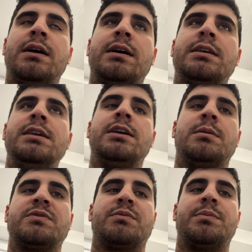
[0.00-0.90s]
He
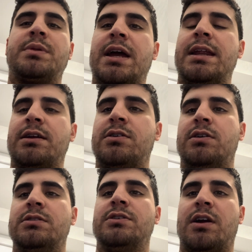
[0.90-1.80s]
comes from a planet
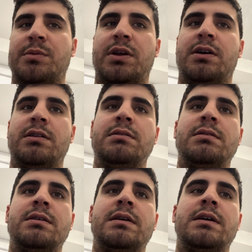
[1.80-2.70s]
called Armagon,
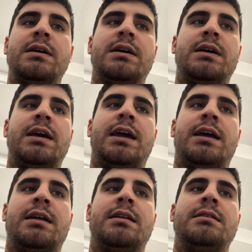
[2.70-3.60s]

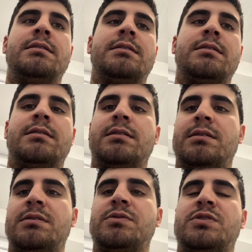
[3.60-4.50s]
and
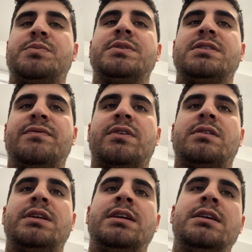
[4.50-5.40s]

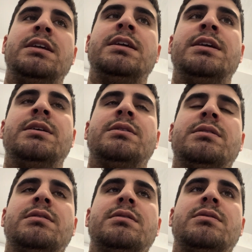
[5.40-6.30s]
specifically he
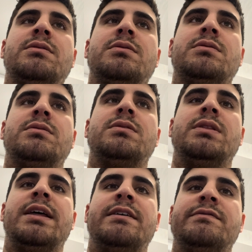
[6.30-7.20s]

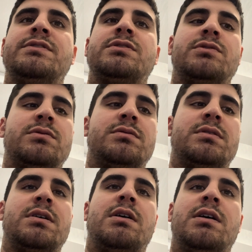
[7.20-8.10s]
lives
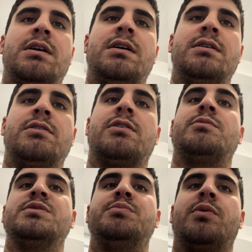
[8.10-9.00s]
on, or
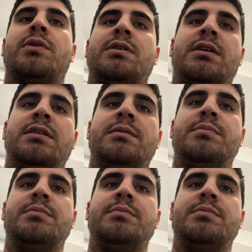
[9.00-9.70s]
was born on